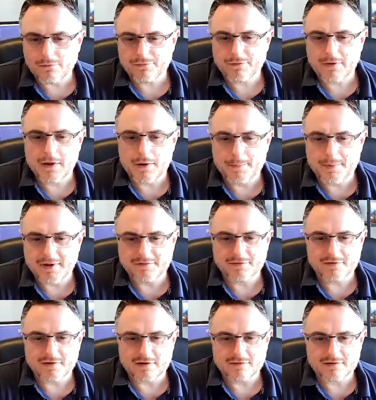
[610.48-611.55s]
of EoP
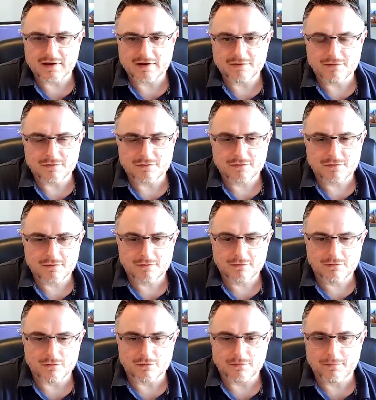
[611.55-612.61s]
facilitators
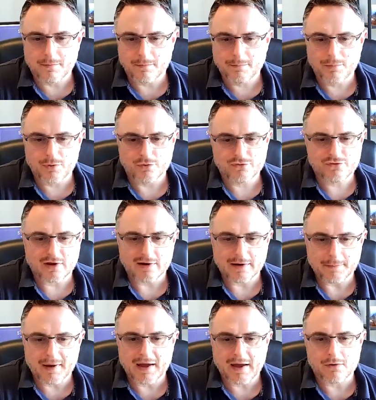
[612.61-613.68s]
sort of push gently
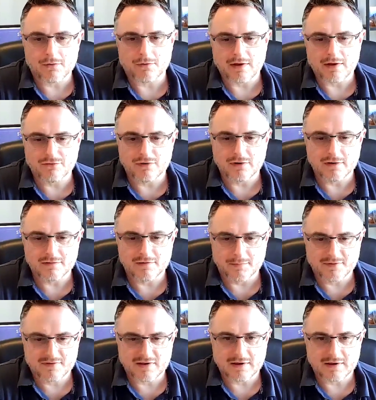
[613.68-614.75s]
back on engineers in
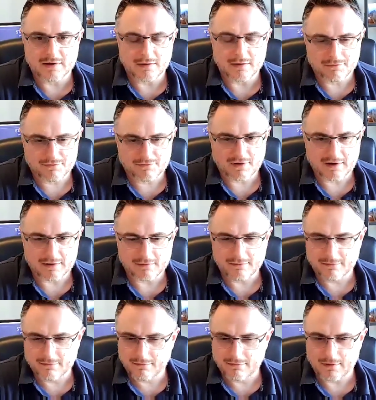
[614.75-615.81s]
particular, saying,
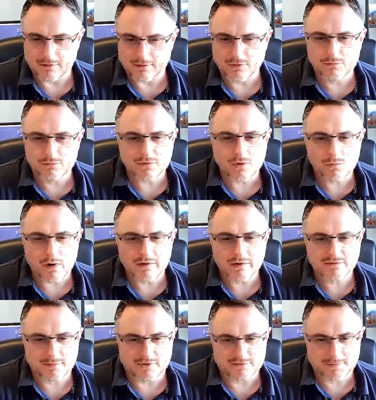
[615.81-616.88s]
don't worry
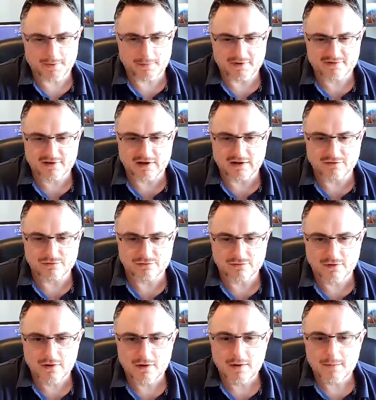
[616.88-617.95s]
too much about
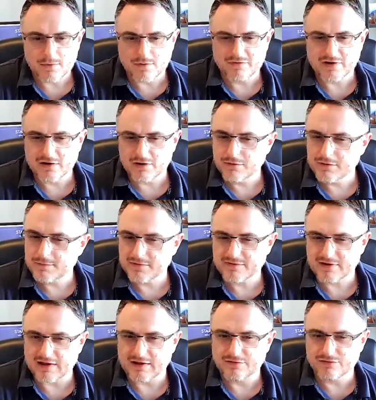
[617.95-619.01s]
mitigations. But you've included
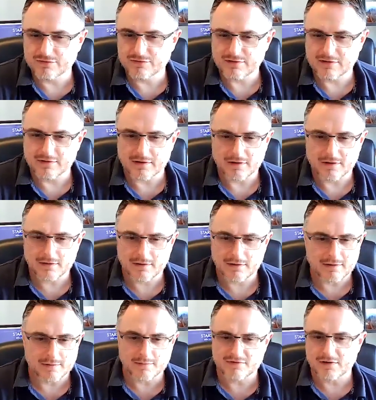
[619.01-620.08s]
mitigations in the
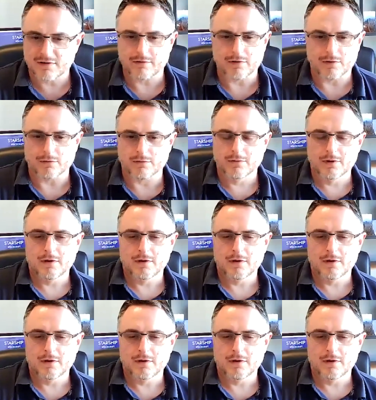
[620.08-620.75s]
material,